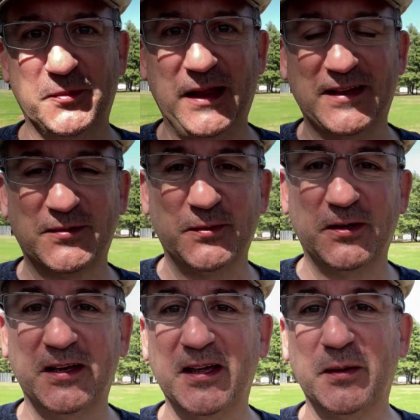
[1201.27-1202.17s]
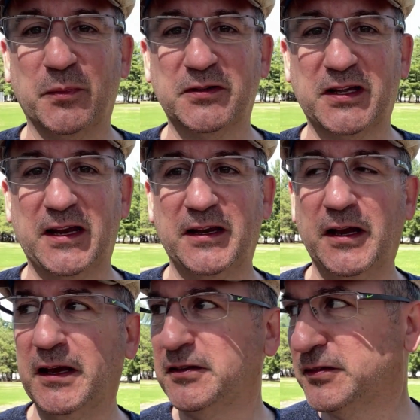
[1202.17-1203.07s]
of Plattsburgh, but it's got a
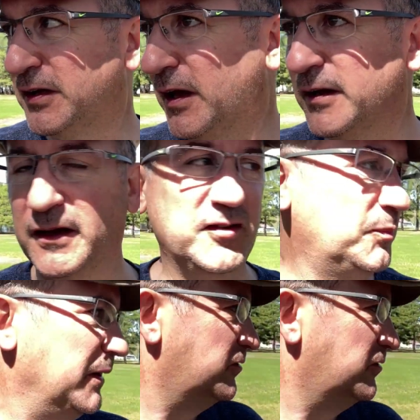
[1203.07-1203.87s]
nice big